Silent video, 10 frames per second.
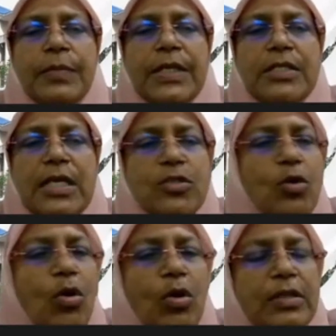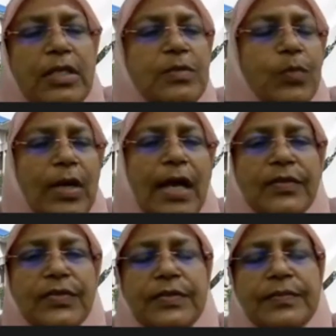purchase all these
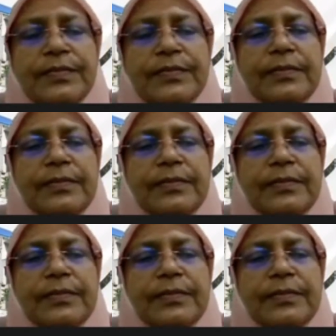products.